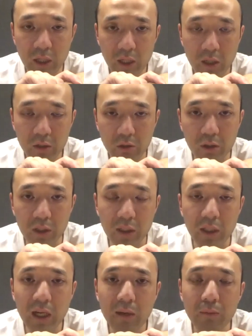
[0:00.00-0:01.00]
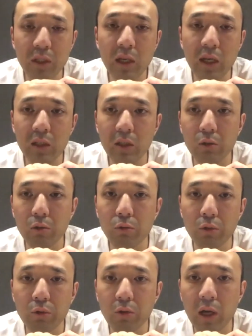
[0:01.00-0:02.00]
token. It can be like who
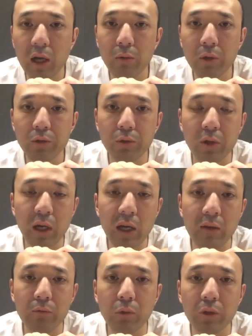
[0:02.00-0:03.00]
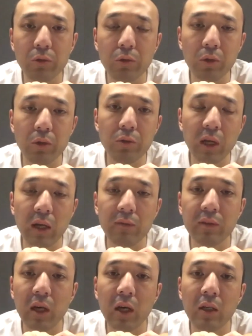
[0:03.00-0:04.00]
you are, what you have, what you have
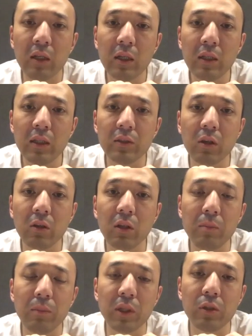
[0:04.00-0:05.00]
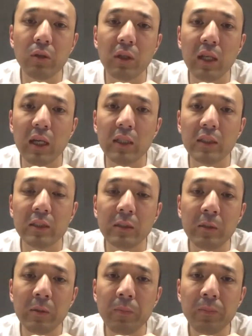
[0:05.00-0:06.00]
done. This all can be tokenized.
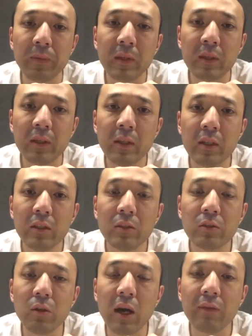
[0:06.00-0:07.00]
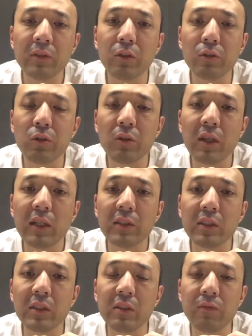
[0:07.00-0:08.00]
So after you tokenize
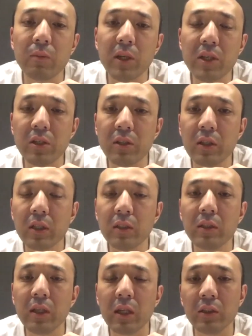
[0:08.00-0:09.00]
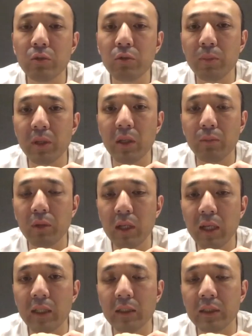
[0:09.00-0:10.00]
this information, then there need to be a
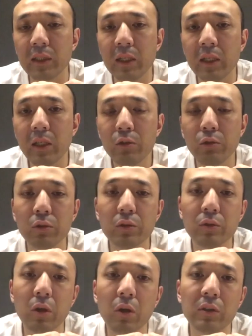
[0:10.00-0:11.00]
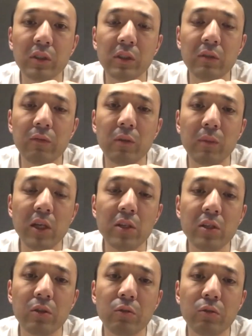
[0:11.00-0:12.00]
place to store this
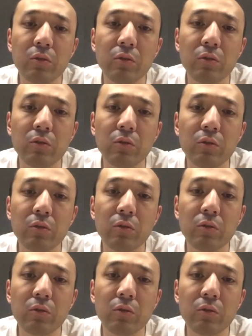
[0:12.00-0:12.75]
information, to